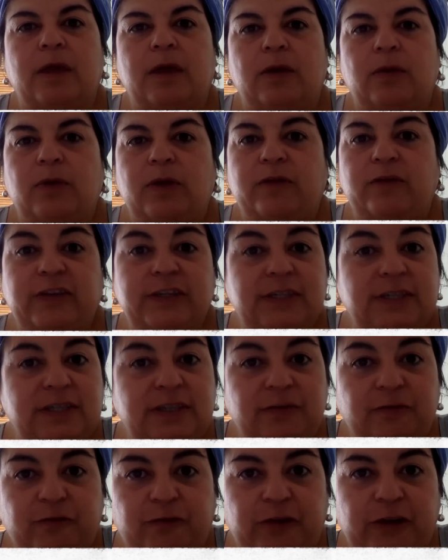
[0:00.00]
We are
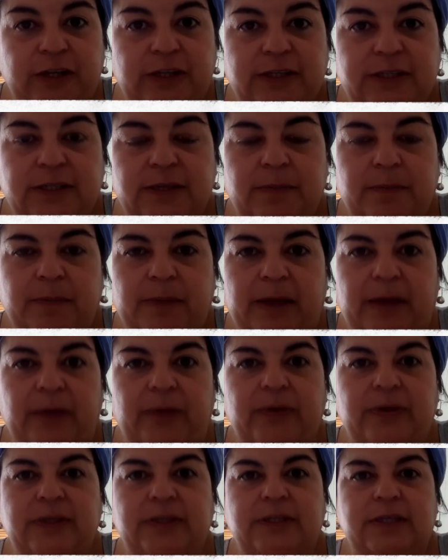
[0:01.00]
visiting friends in
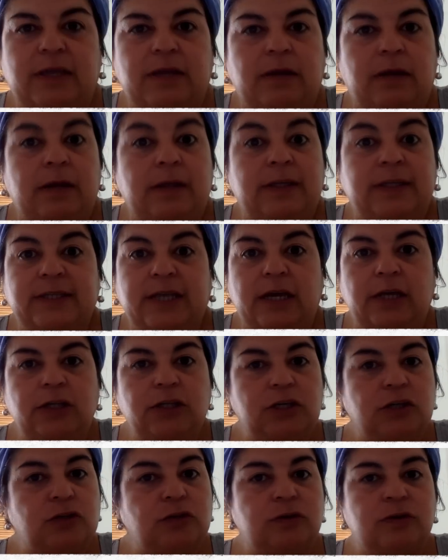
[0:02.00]
Paris, and I decided
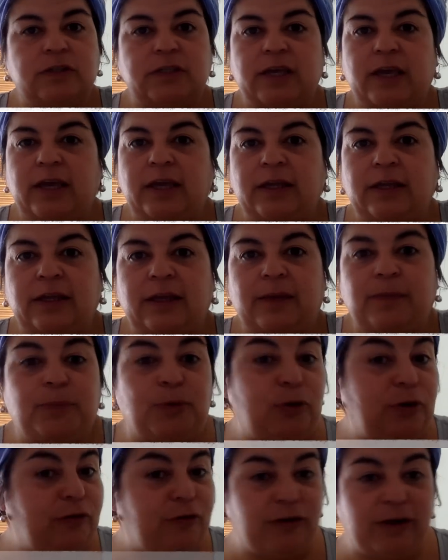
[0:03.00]
just to stay in the
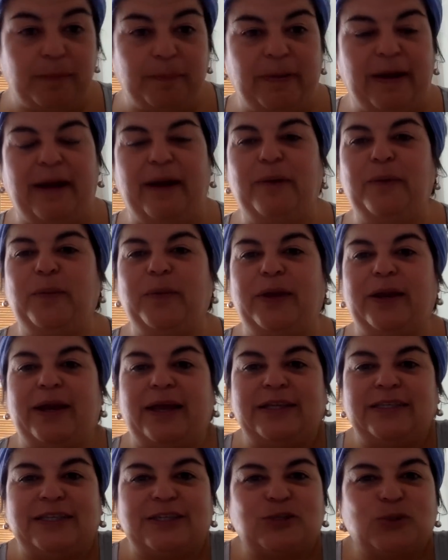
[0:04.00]
beautiful apartment
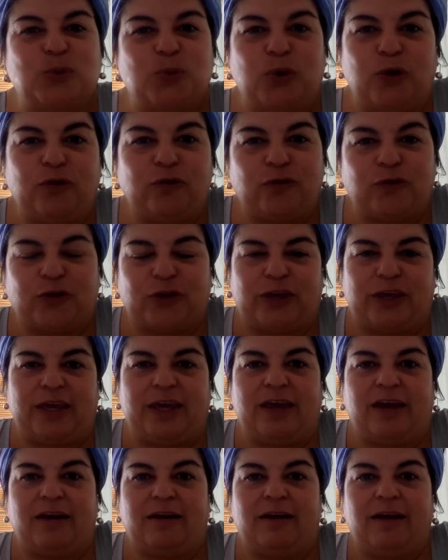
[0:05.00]
and just work from
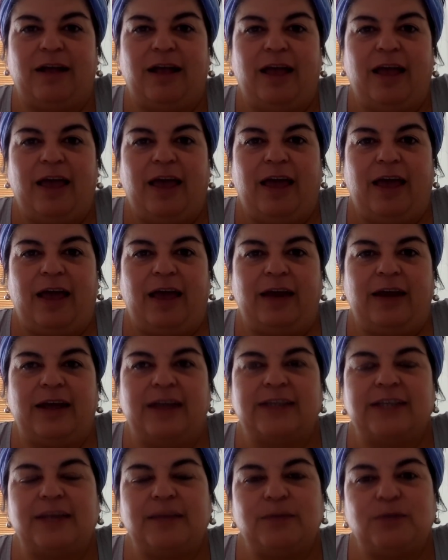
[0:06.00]
here. And
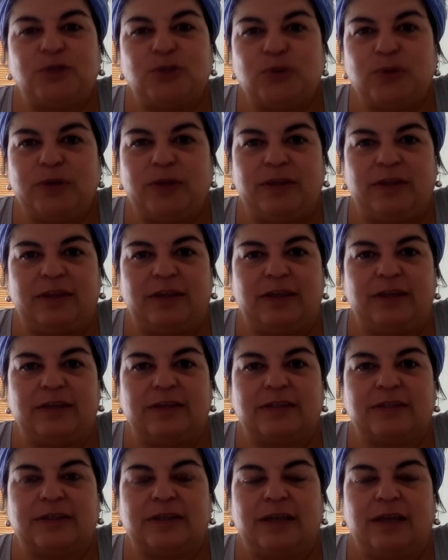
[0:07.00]
as I'm doing
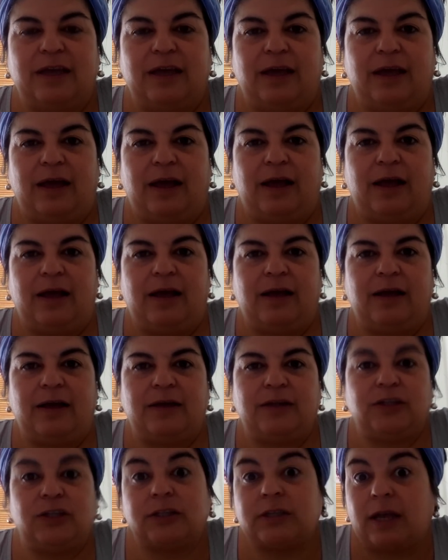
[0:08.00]
this,
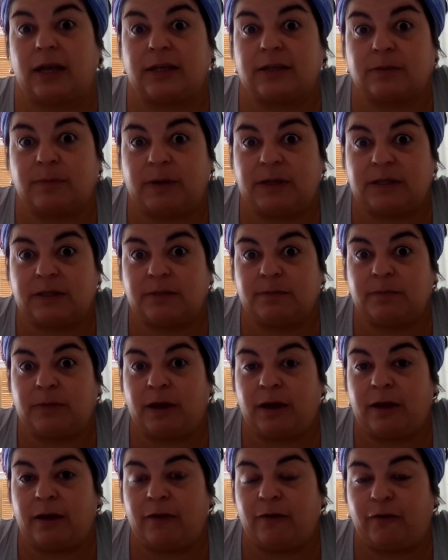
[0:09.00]
just asked
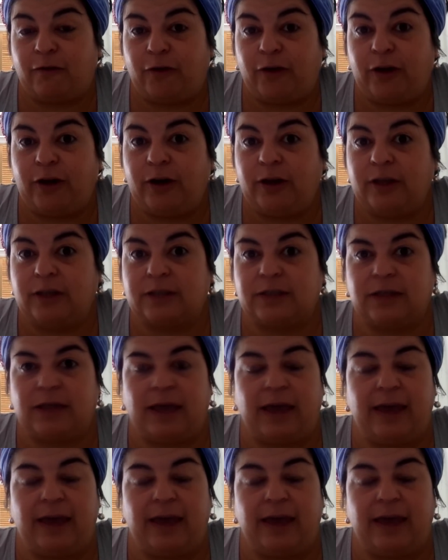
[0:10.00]
my friend, is